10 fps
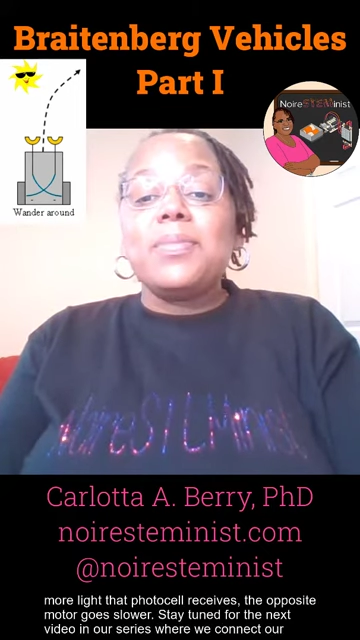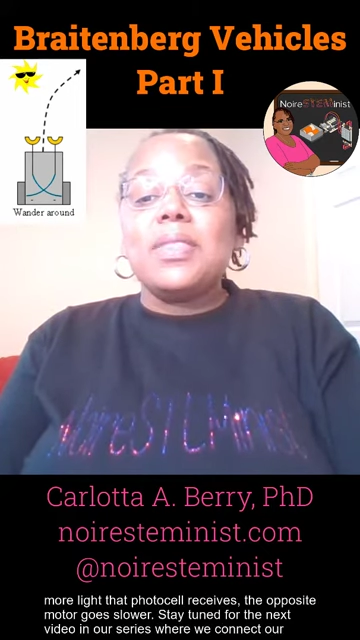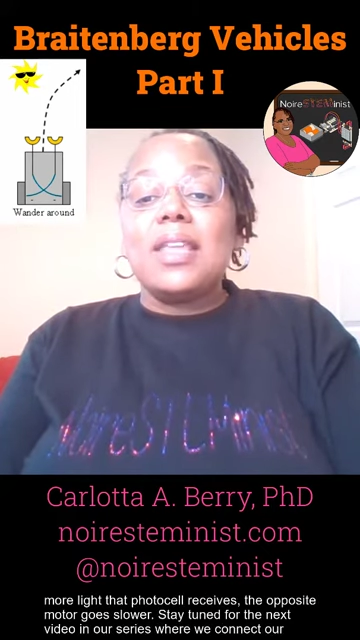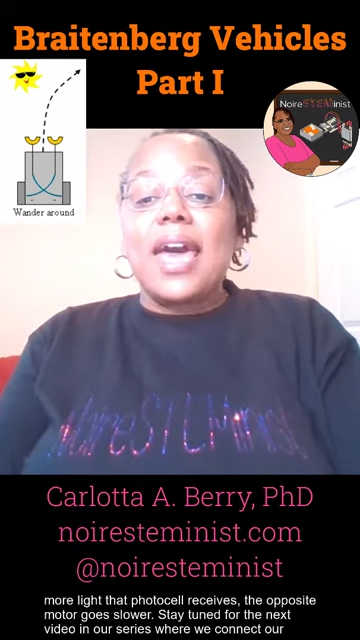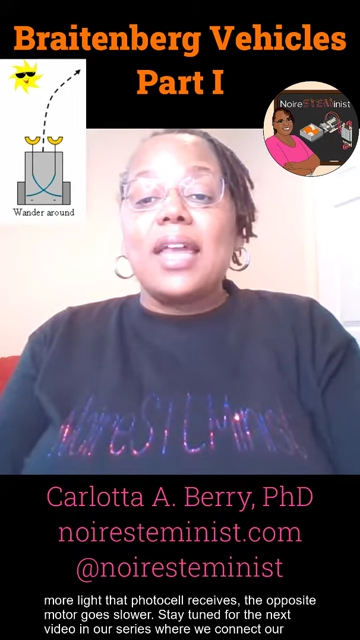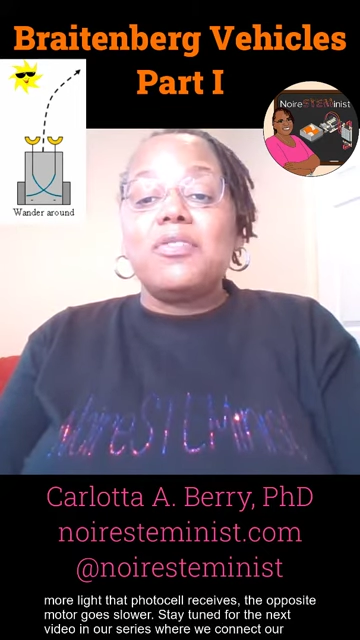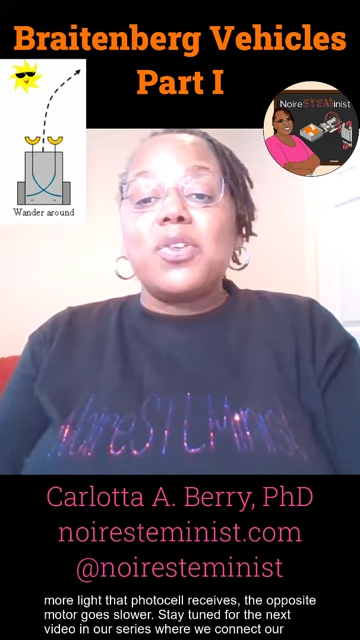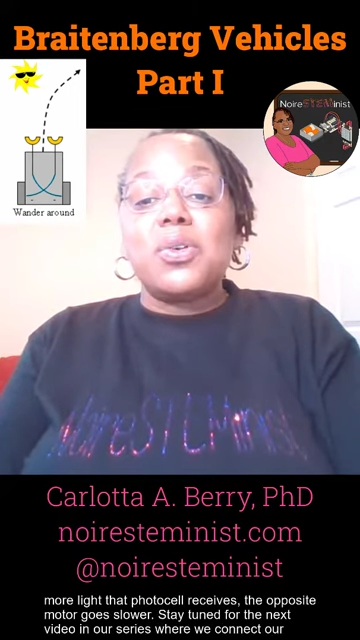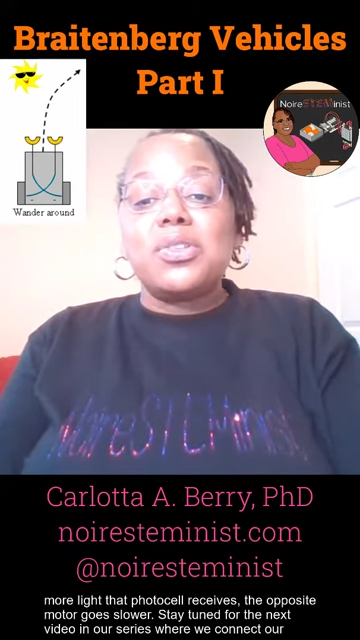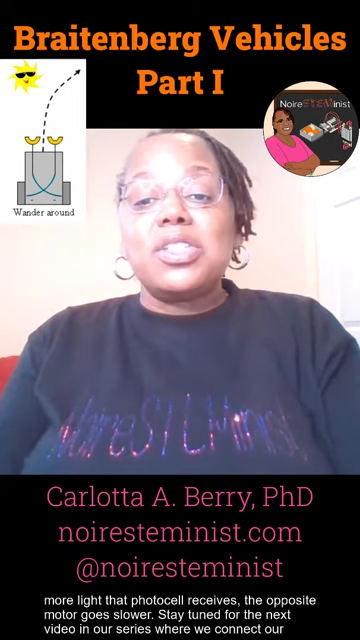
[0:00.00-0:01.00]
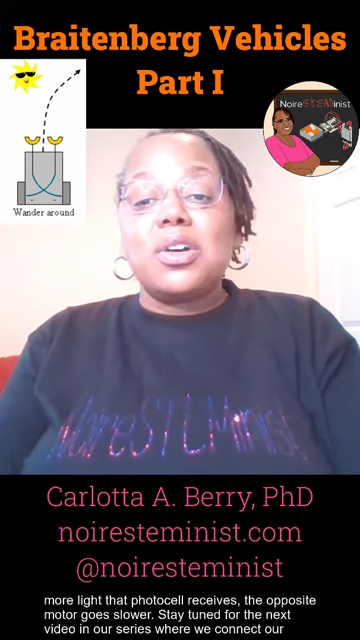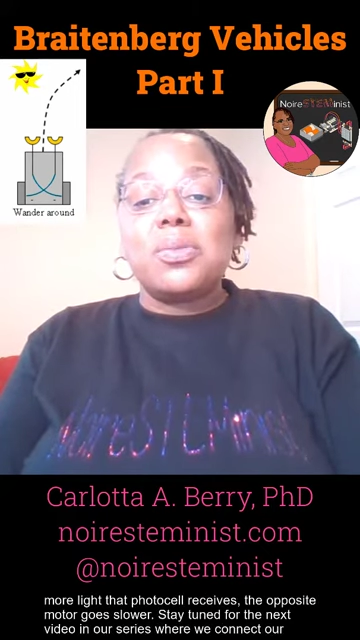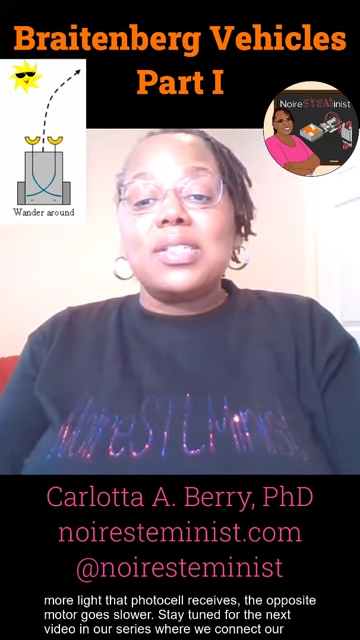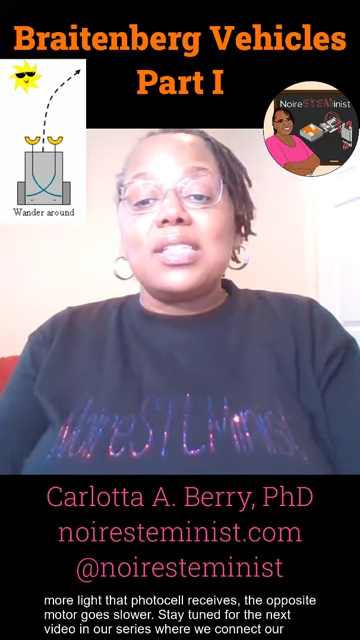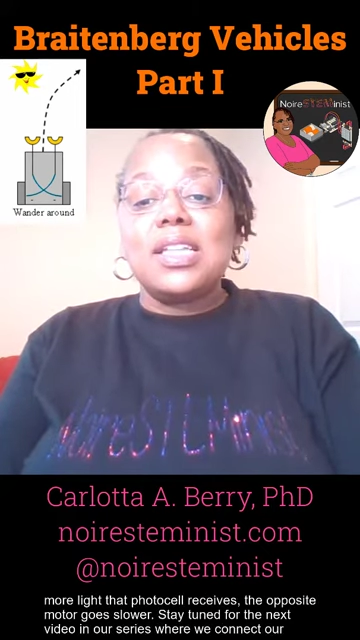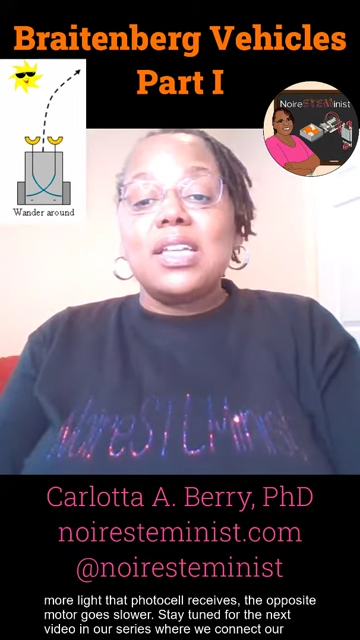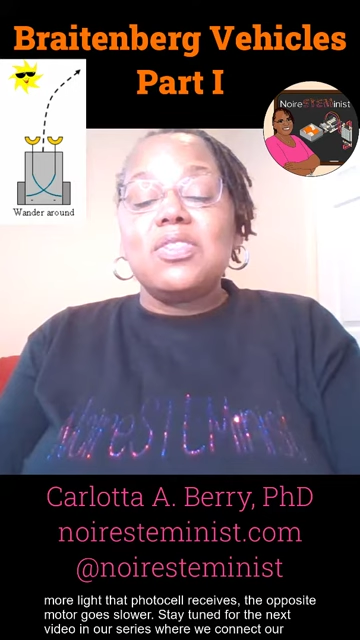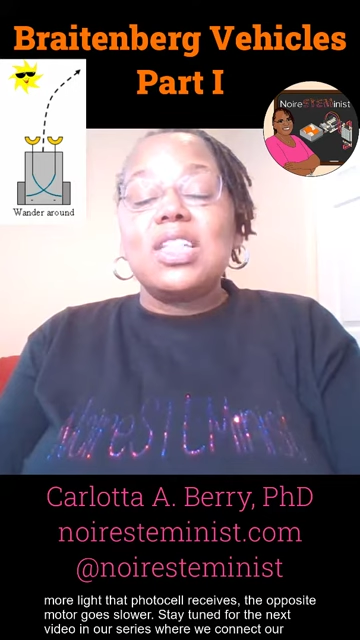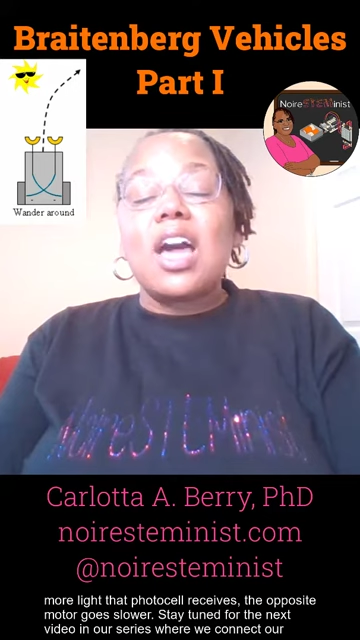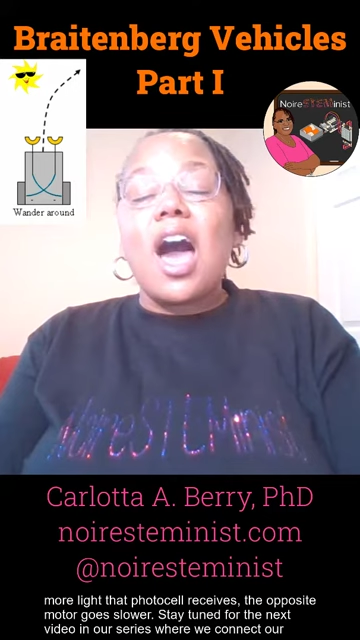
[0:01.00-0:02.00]
that cell receives,
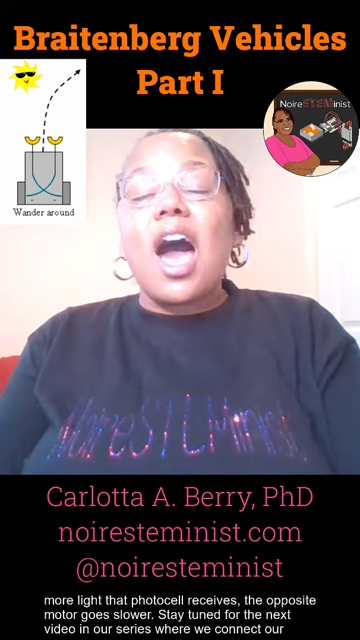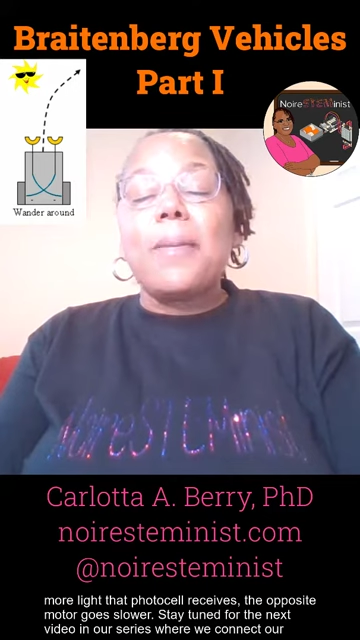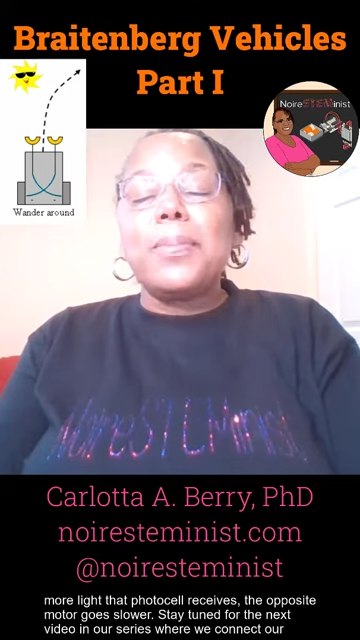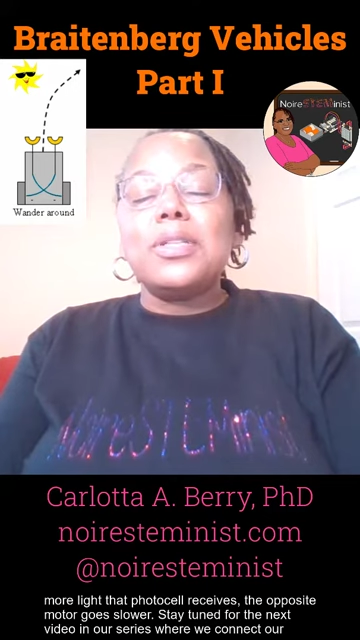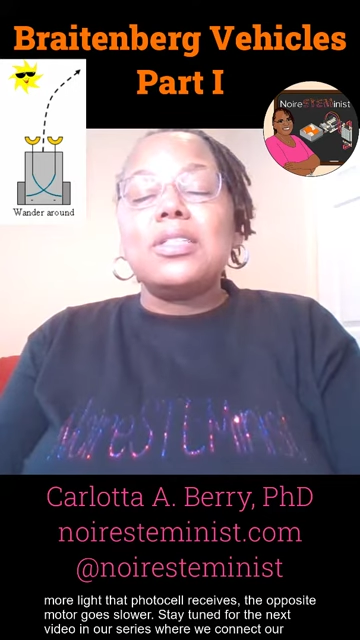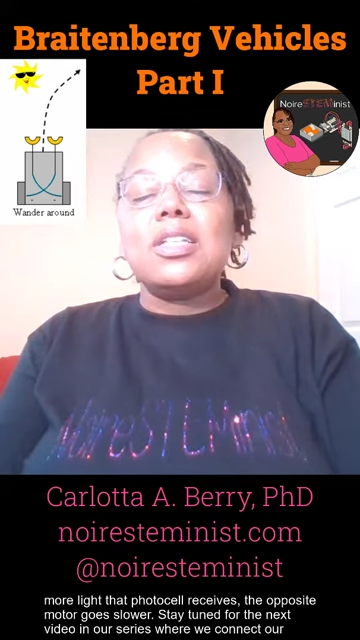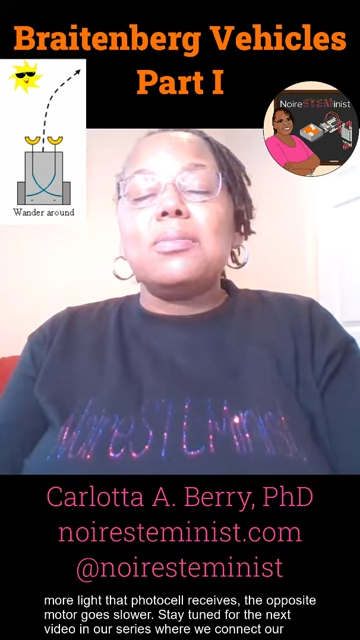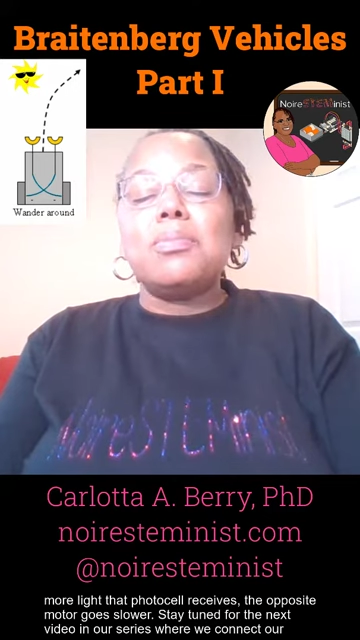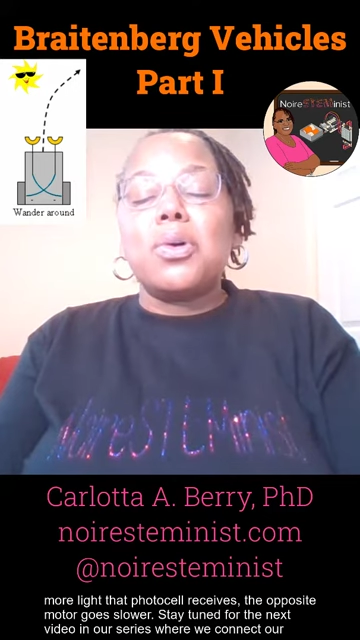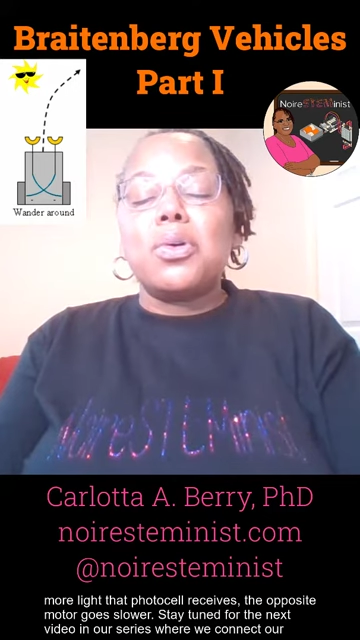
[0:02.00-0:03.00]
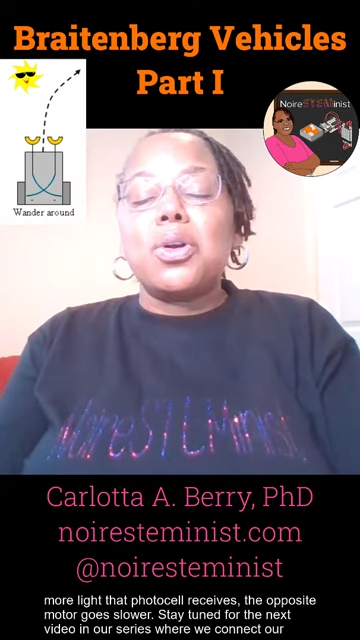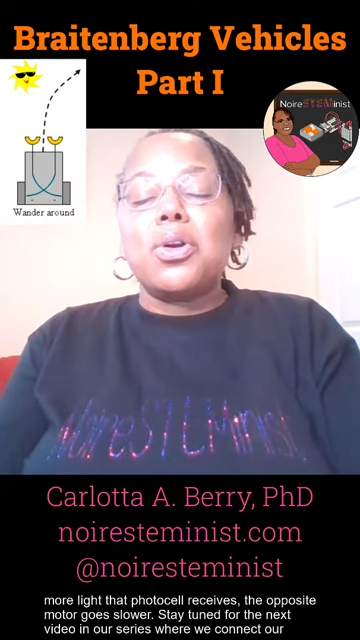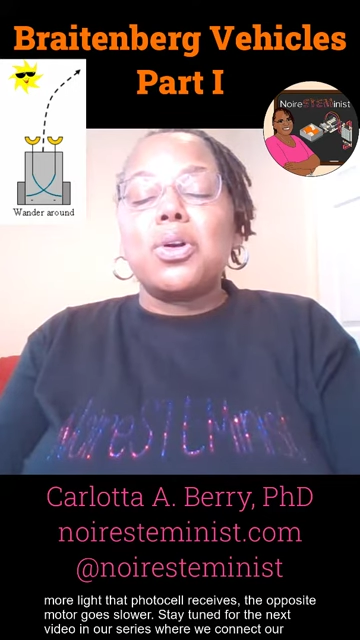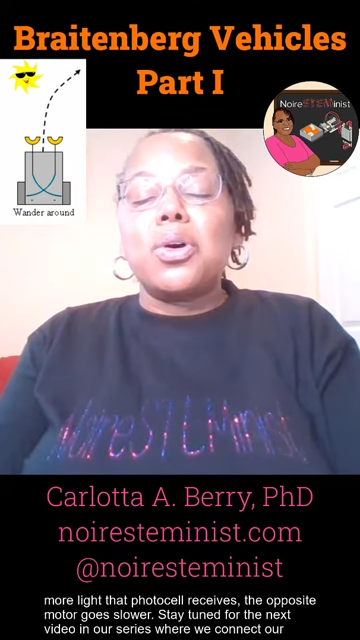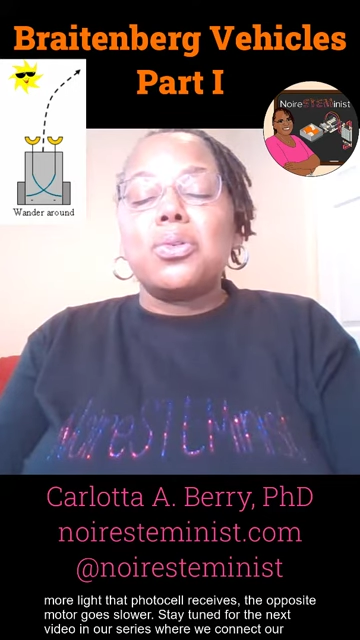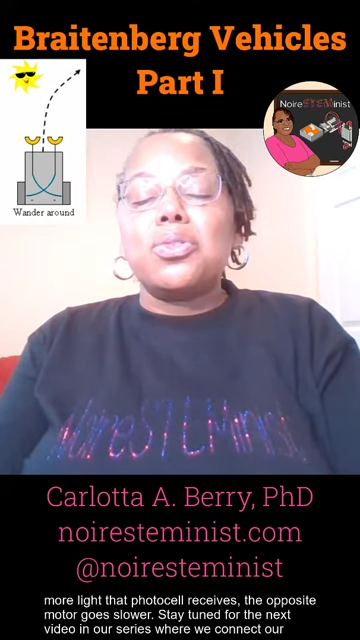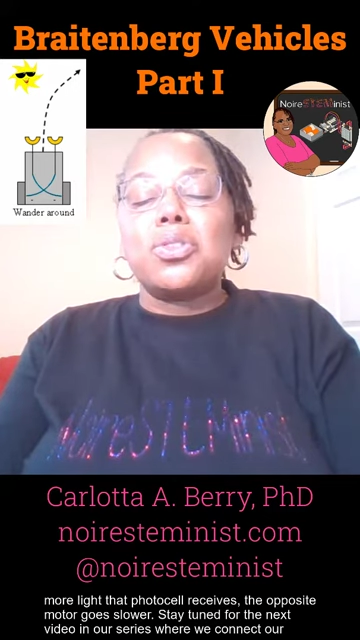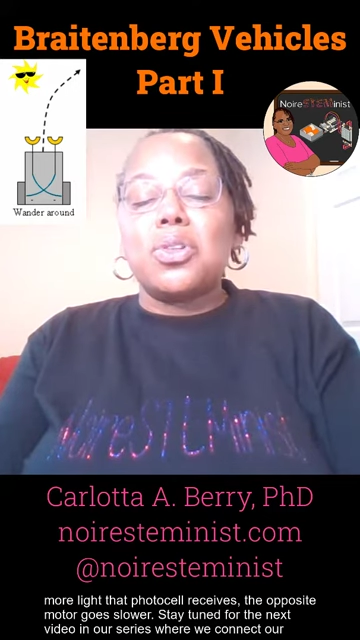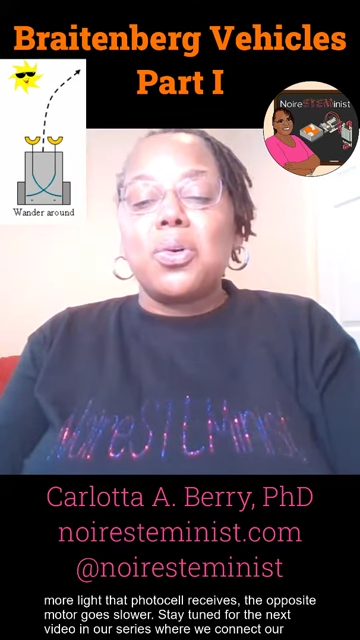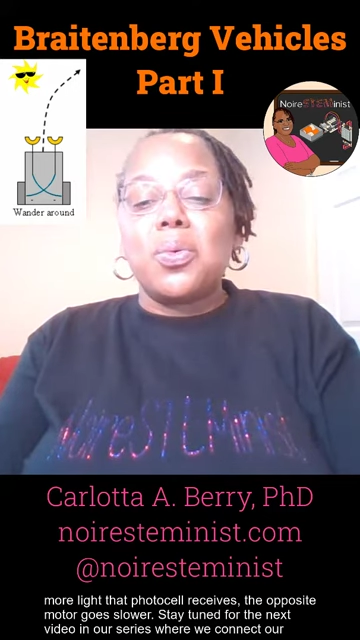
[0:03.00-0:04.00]
the opposite motor goes
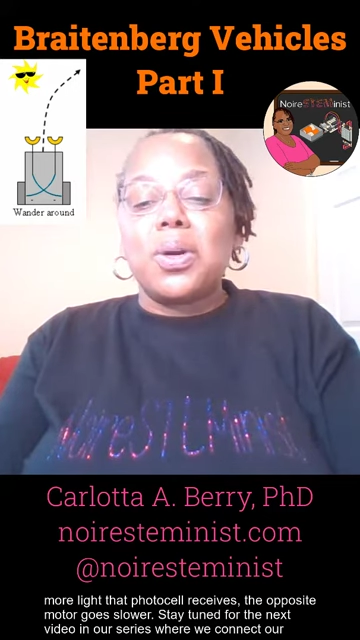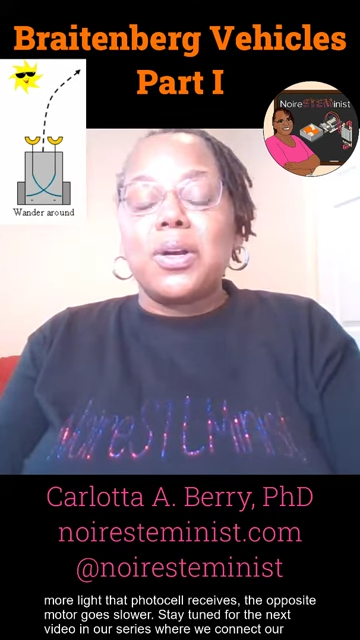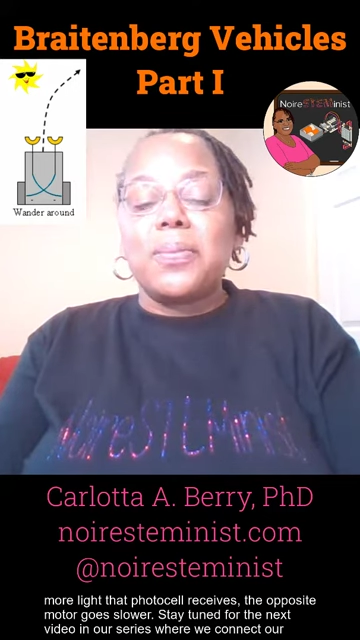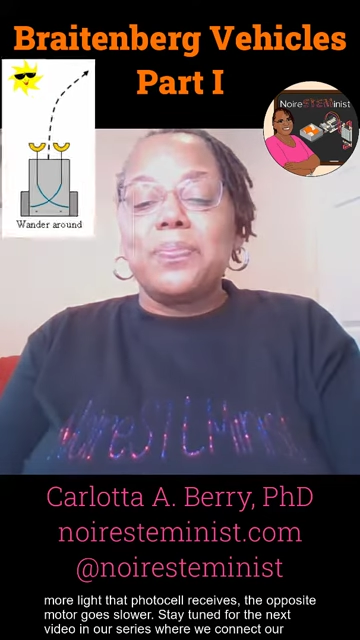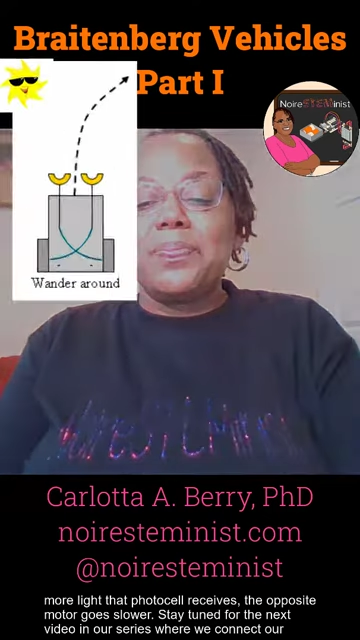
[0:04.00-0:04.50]
slower.